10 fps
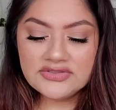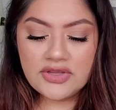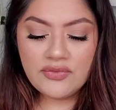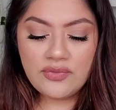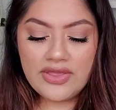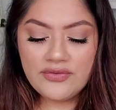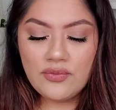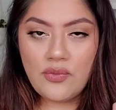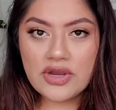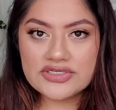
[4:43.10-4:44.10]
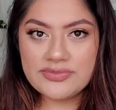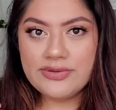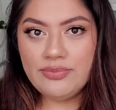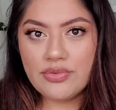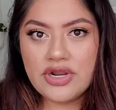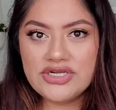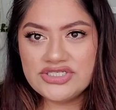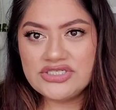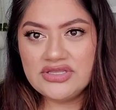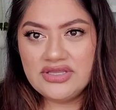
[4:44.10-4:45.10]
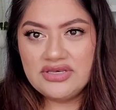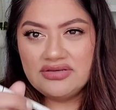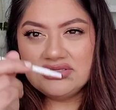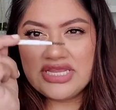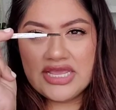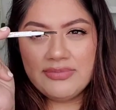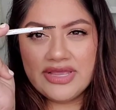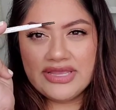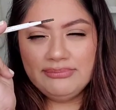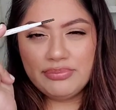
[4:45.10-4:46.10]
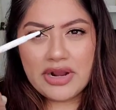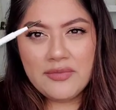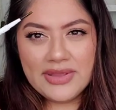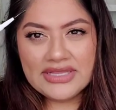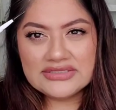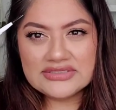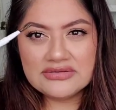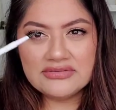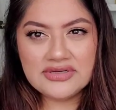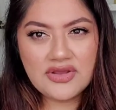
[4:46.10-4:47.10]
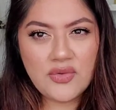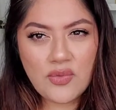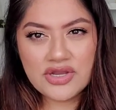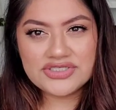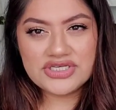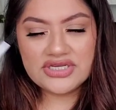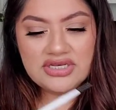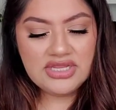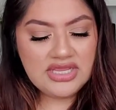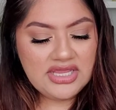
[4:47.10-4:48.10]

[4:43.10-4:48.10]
So I'd rather wash my brush than take my brow pencil and go wash it